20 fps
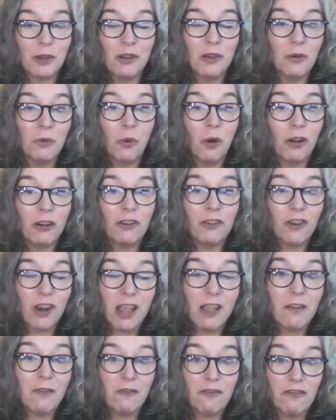you know, what a
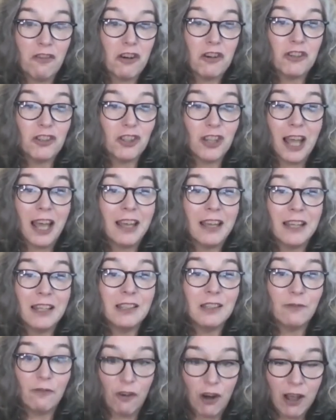great first that
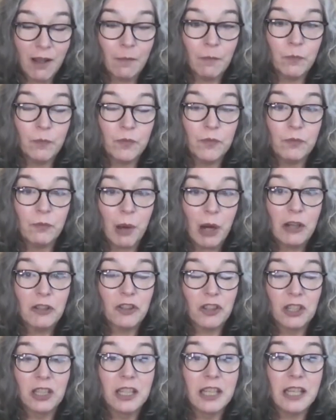is for him
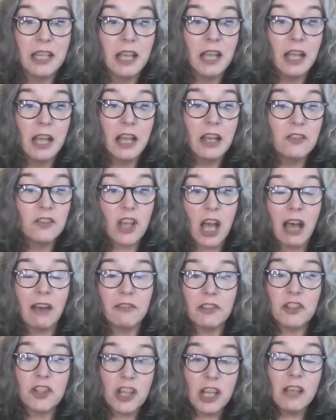personally to
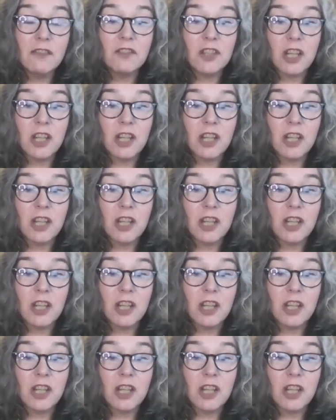have achieved.